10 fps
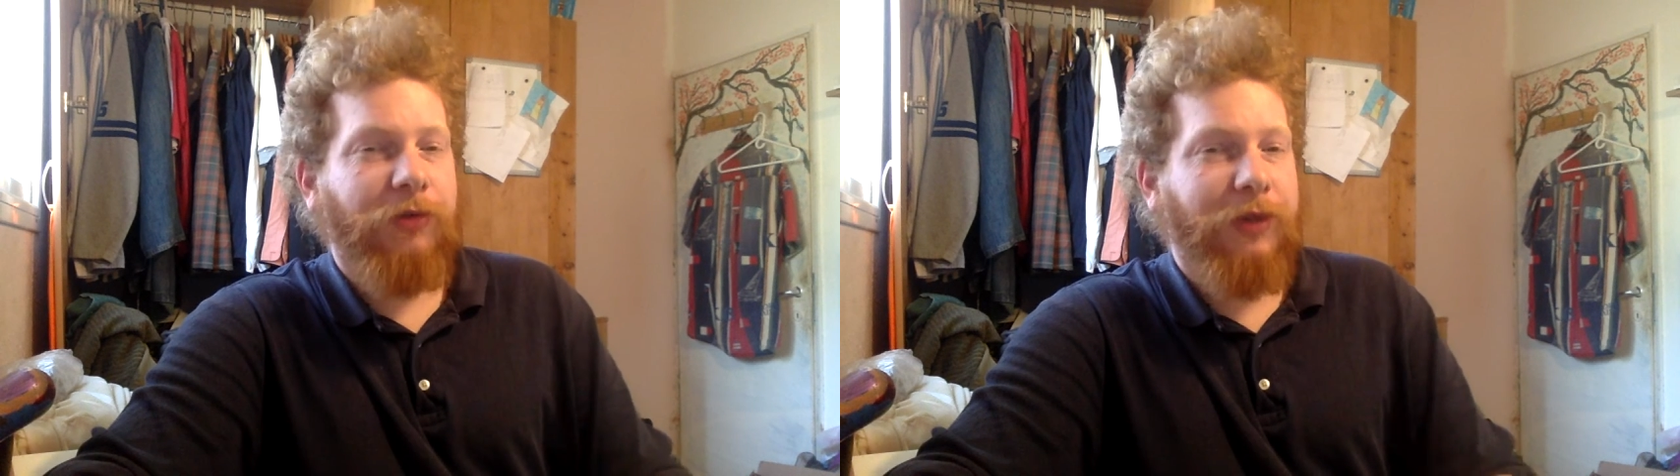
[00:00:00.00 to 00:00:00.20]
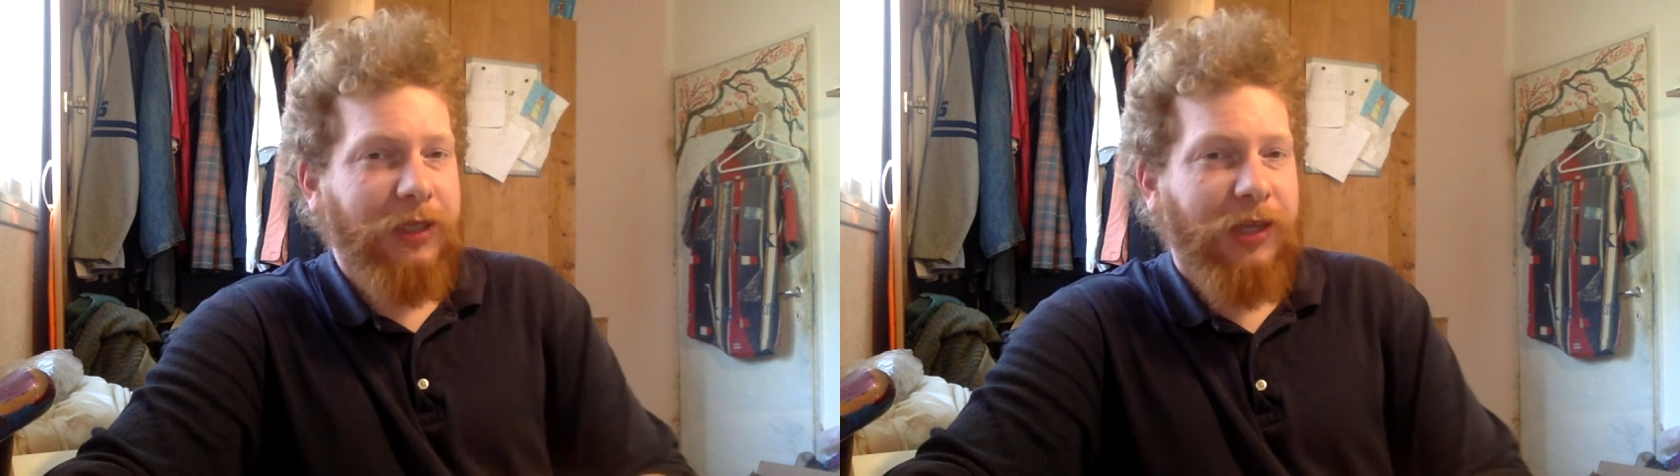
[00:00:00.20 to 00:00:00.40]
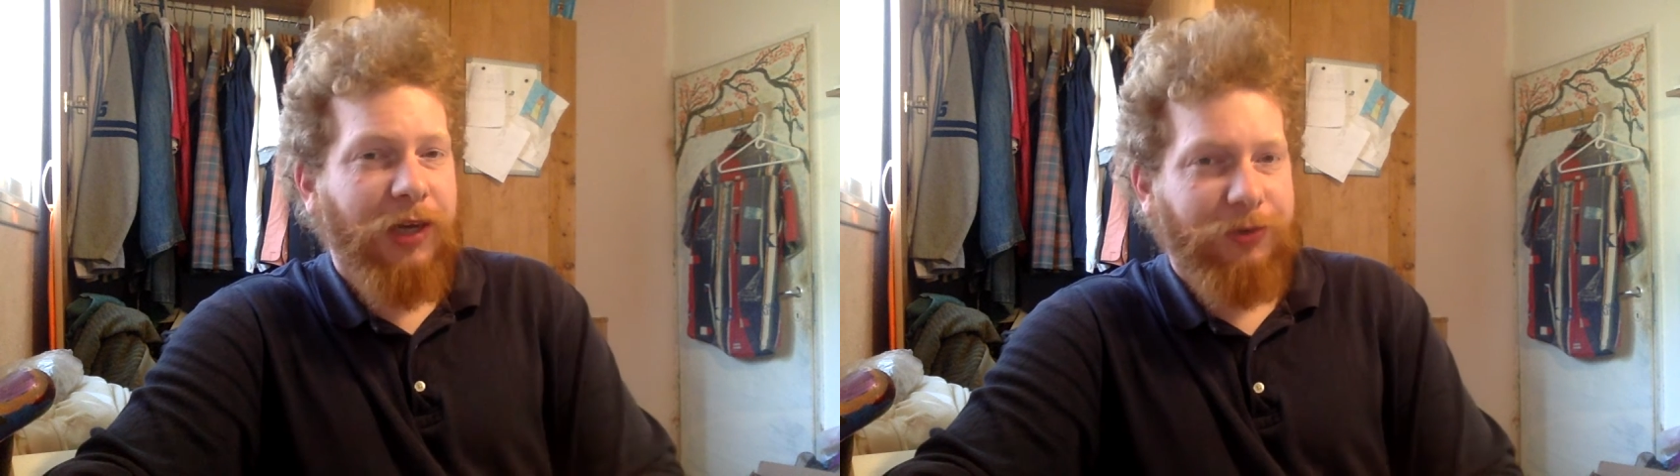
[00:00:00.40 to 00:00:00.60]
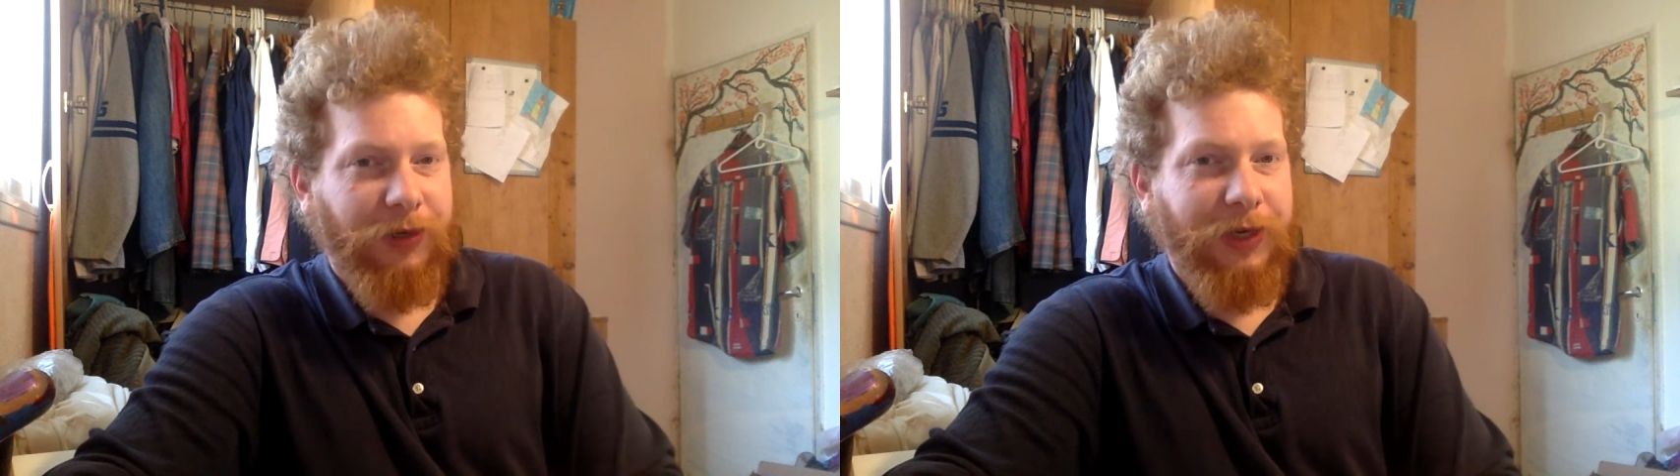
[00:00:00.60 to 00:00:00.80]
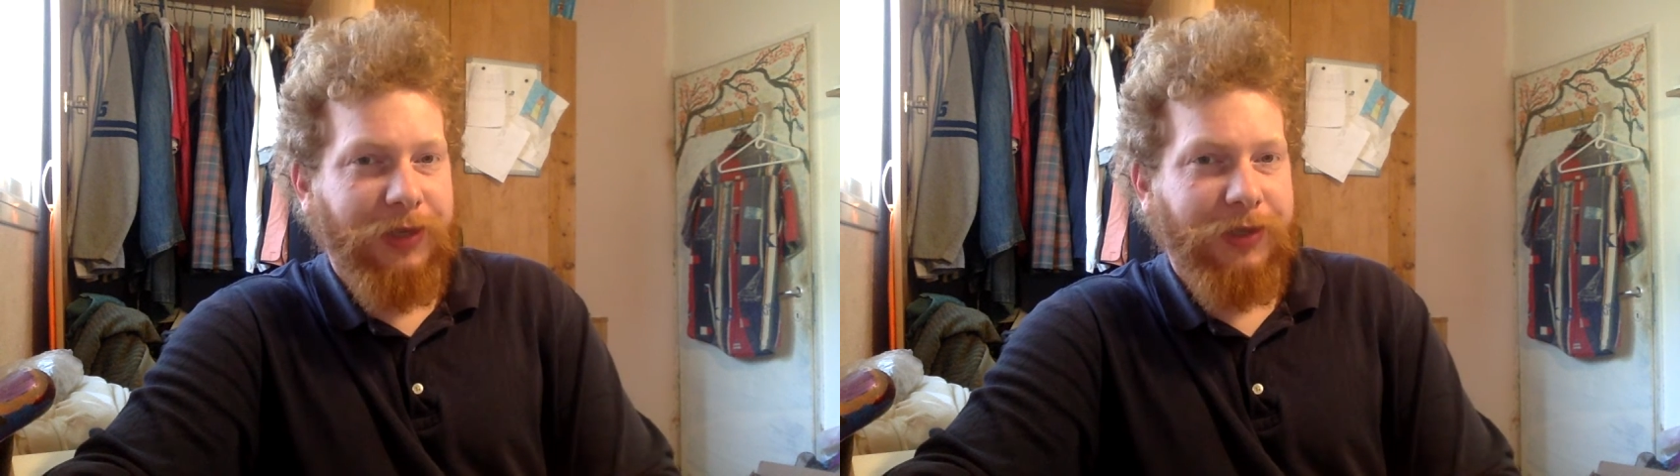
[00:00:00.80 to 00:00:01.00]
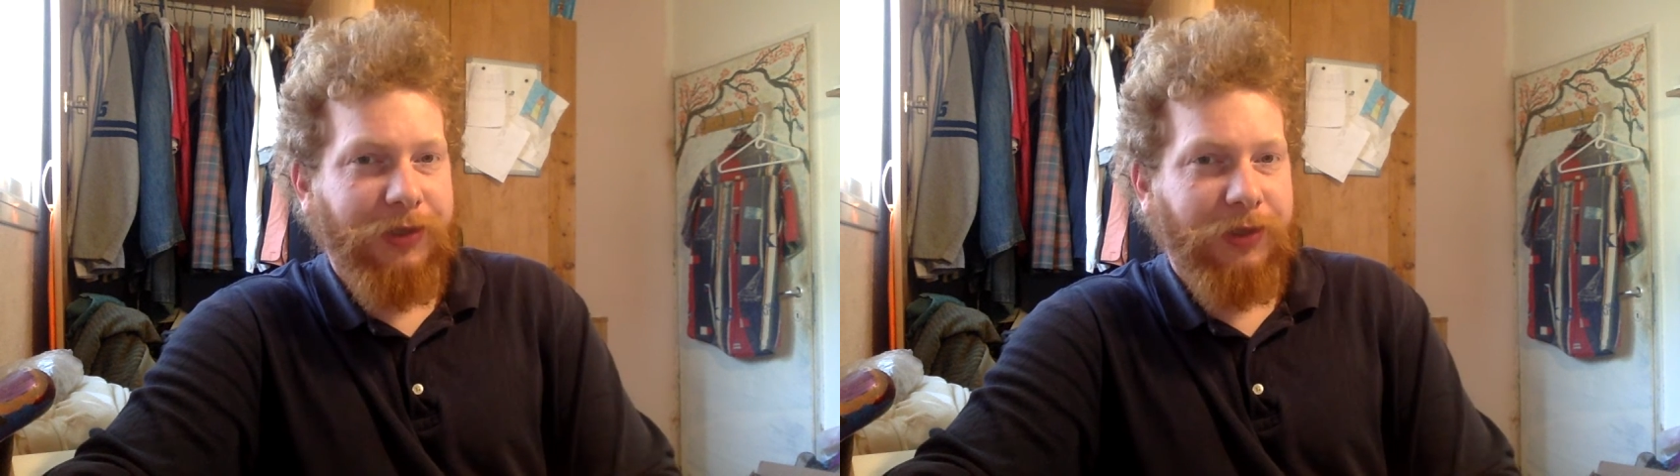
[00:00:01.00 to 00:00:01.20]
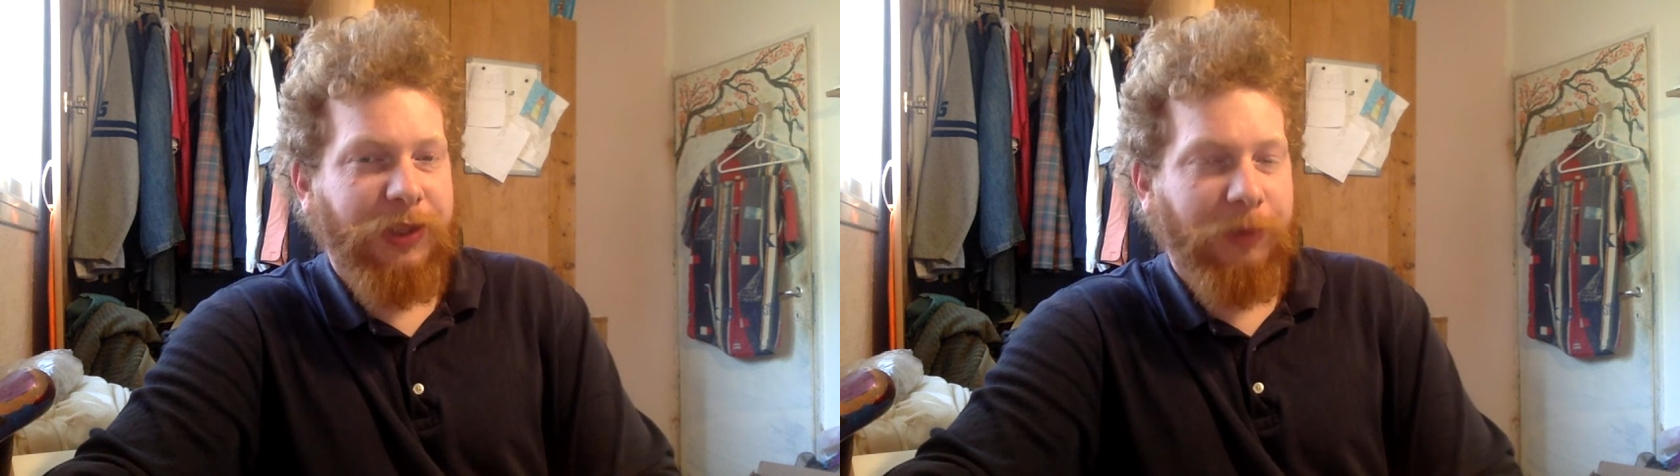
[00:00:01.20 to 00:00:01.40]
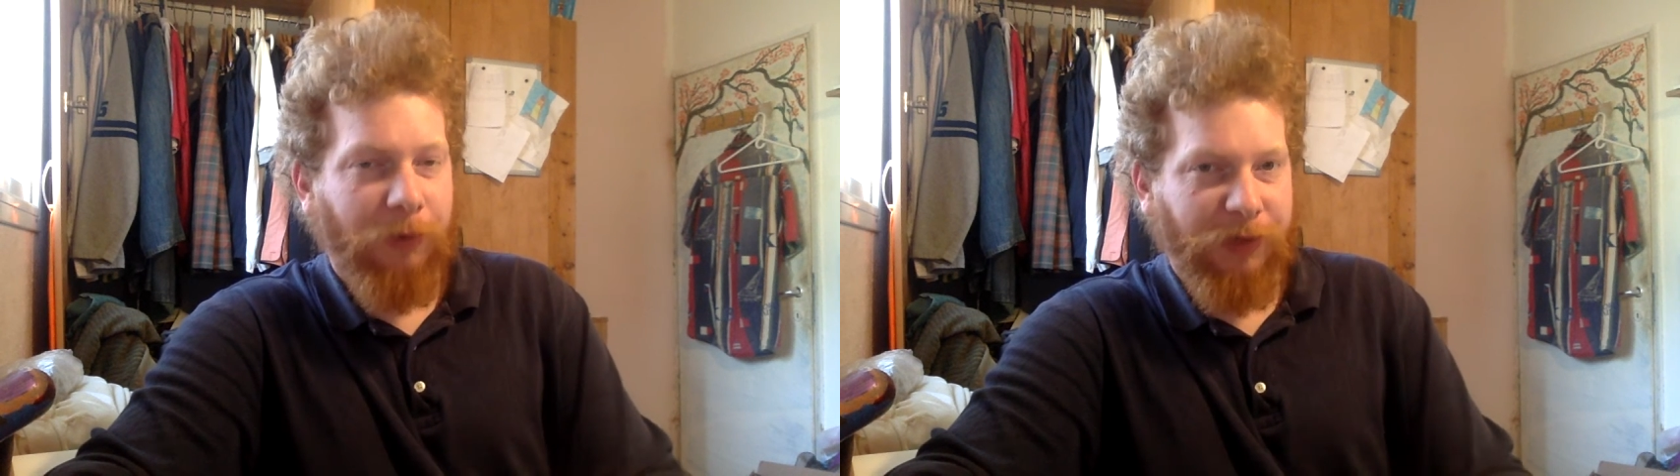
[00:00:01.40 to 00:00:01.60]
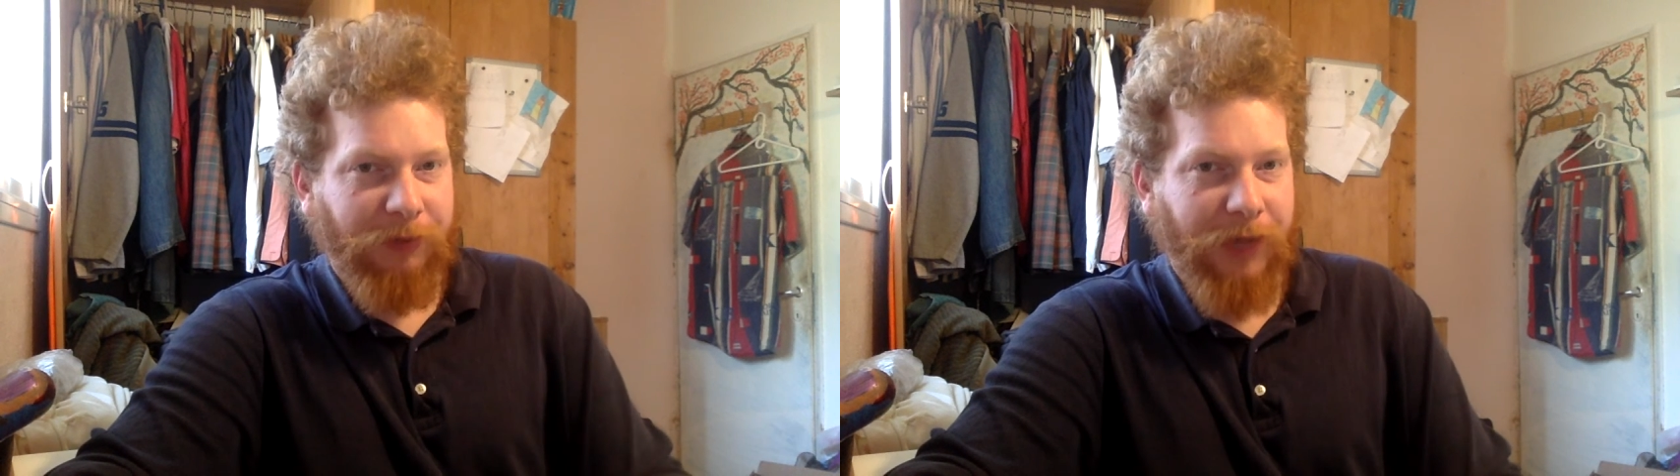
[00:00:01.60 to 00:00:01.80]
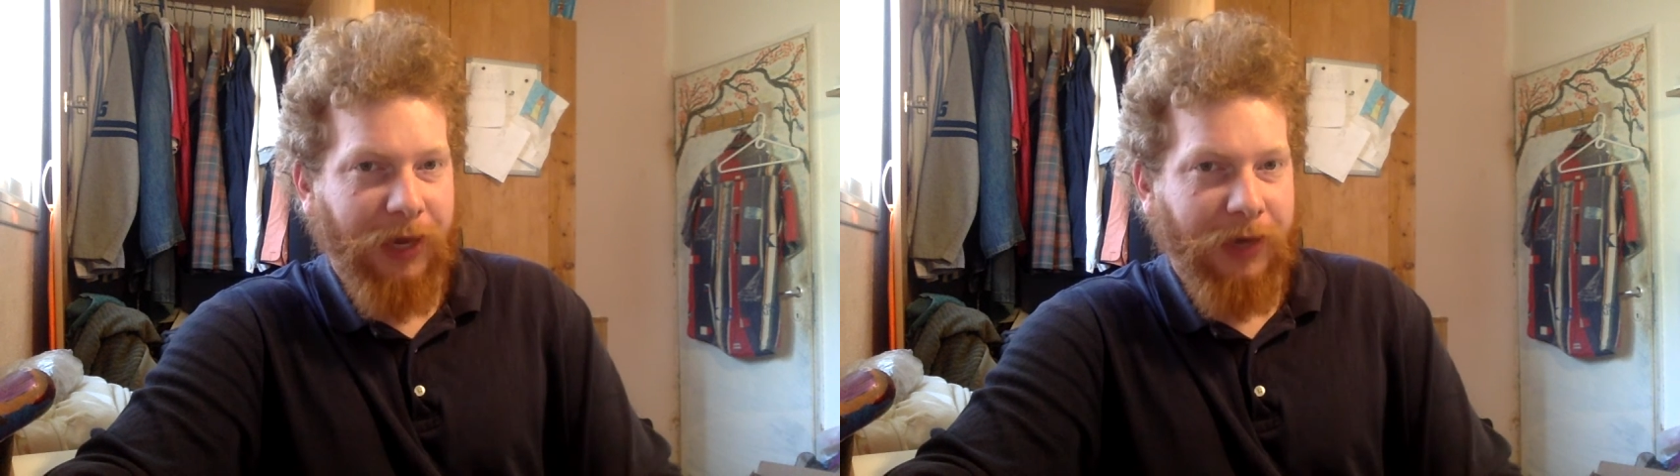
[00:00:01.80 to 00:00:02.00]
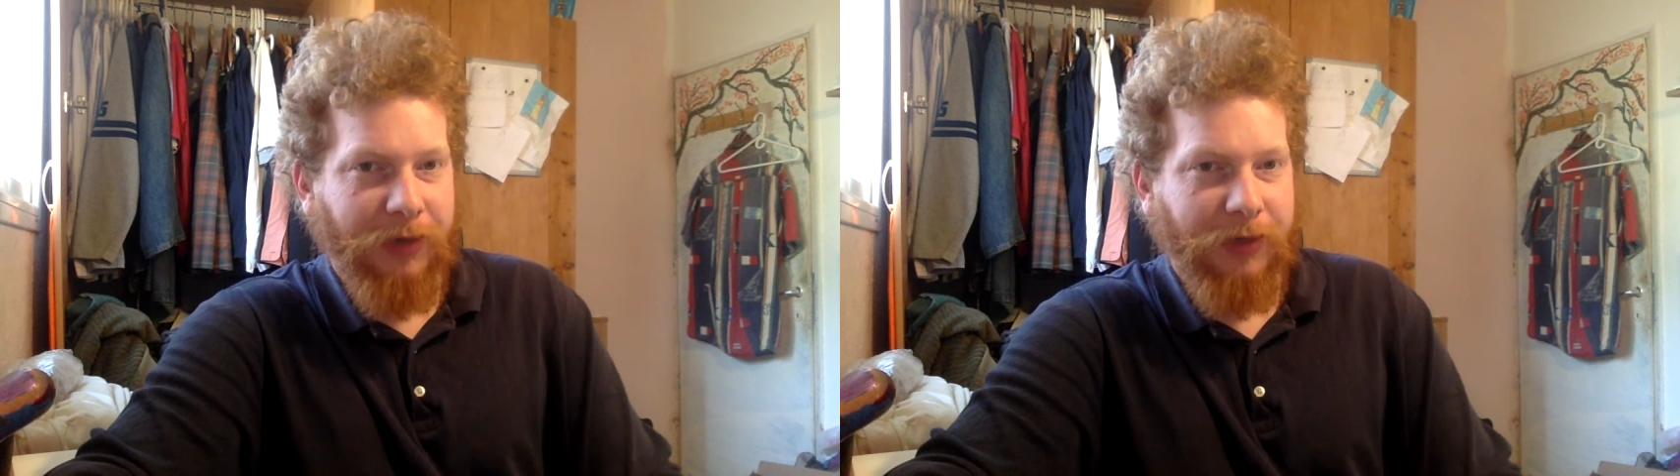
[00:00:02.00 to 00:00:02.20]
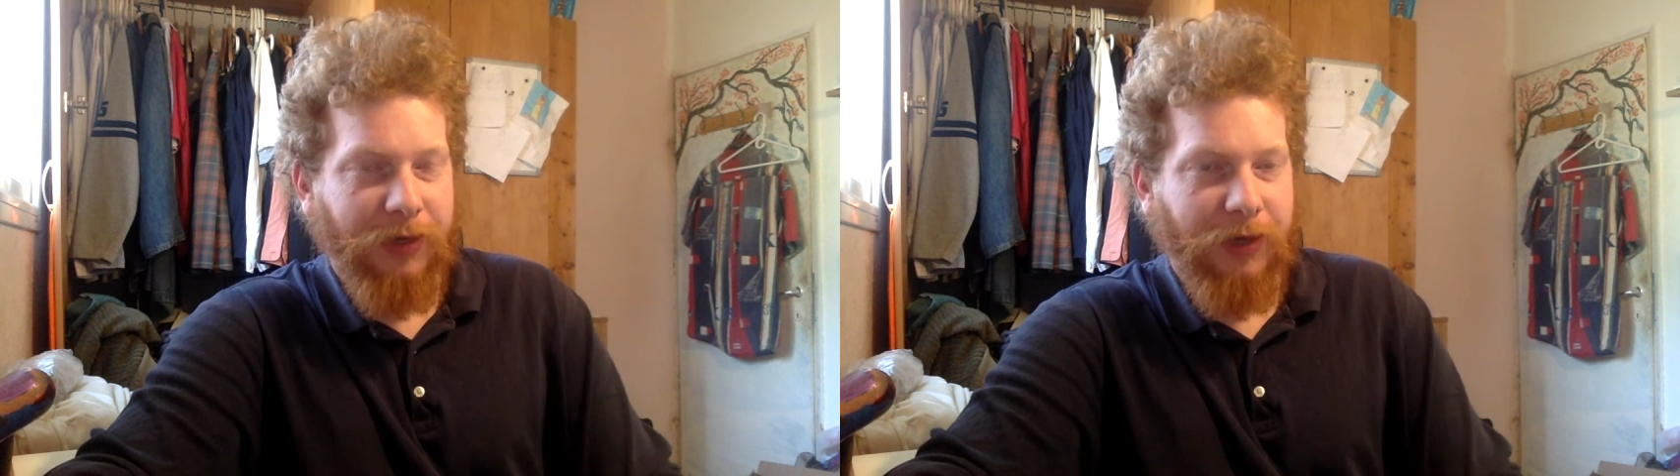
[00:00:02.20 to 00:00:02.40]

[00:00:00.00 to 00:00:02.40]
these countries support the plan,